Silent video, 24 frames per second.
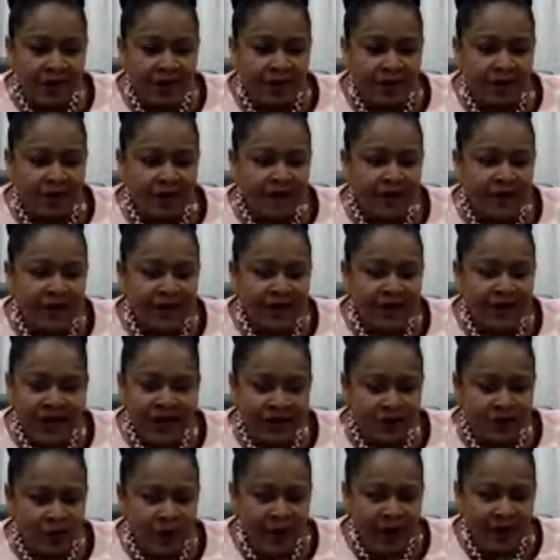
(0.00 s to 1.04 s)
You know, for
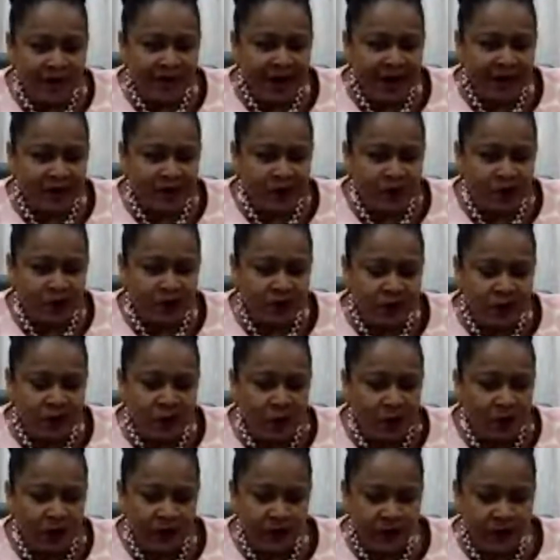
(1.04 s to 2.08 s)
years we have had to, to
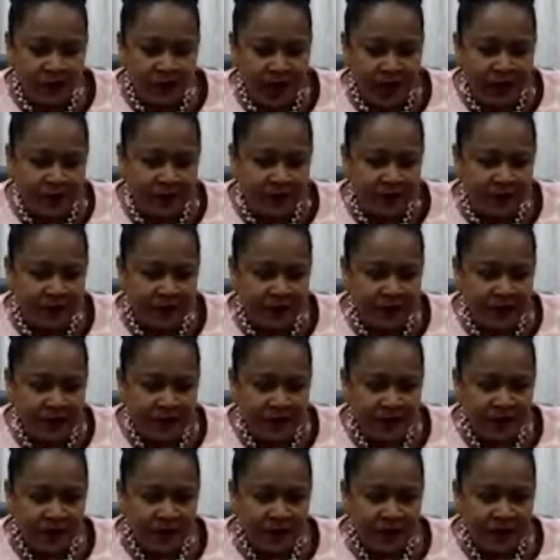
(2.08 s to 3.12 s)
go through that.
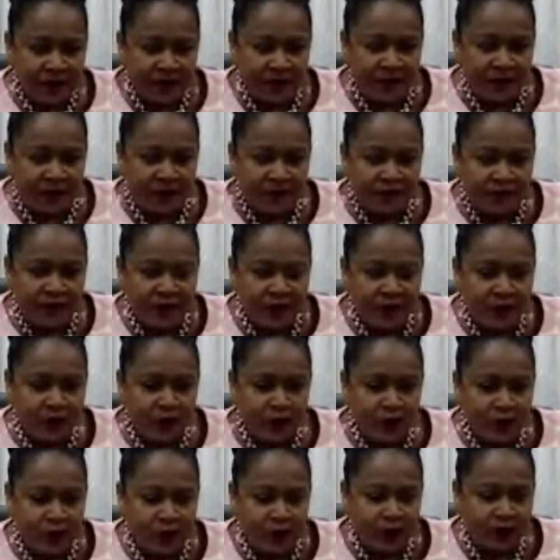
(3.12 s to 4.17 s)
You know, mm-hmm. for you
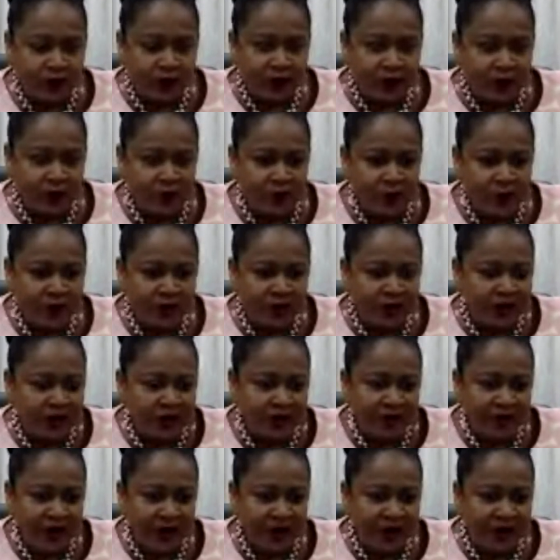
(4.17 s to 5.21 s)
to for you to
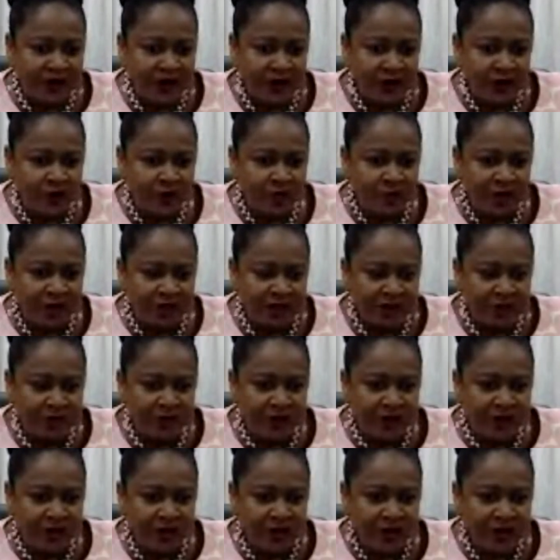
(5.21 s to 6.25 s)
achieve anything, you must
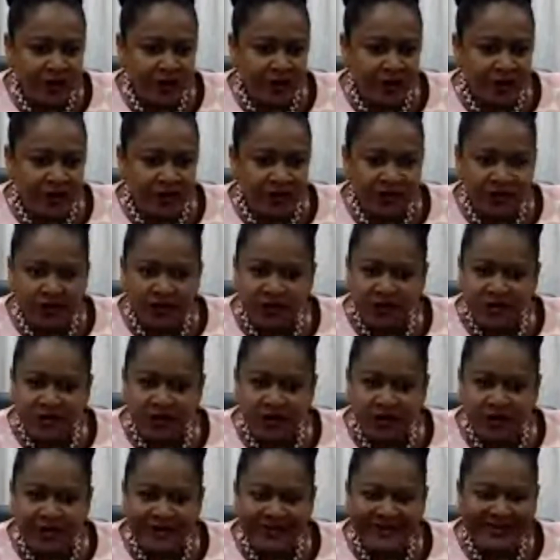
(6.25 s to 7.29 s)
be a
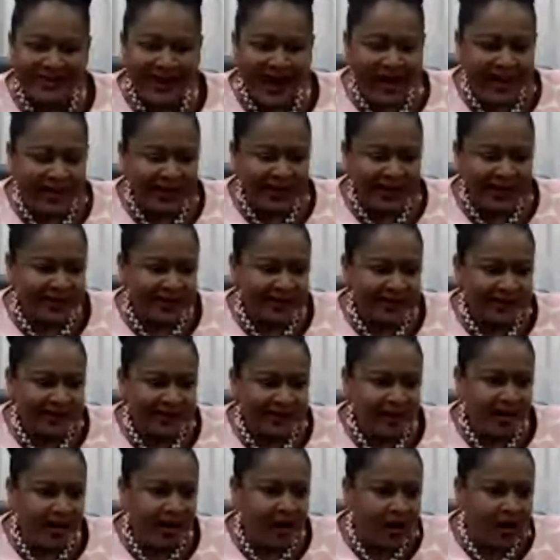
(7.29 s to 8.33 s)
certain size,
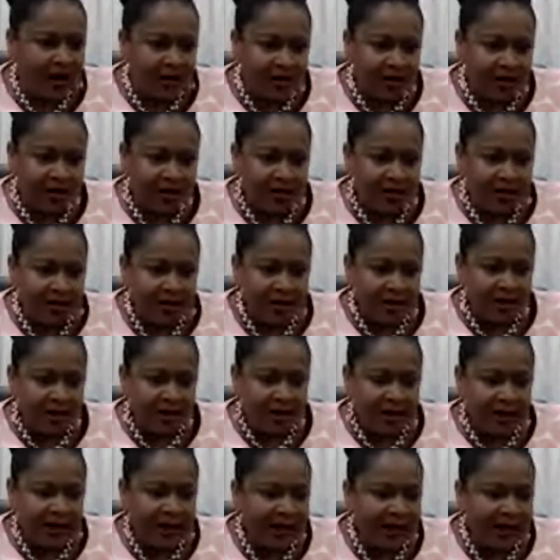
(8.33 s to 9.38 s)
color,
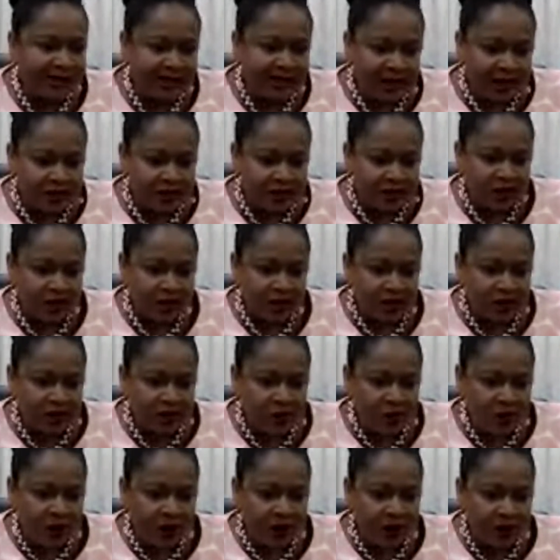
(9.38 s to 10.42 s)
hair texture, and
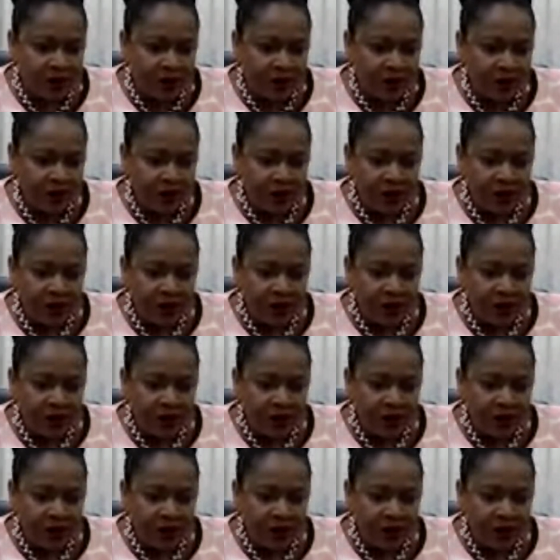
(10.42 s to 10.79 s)
so on.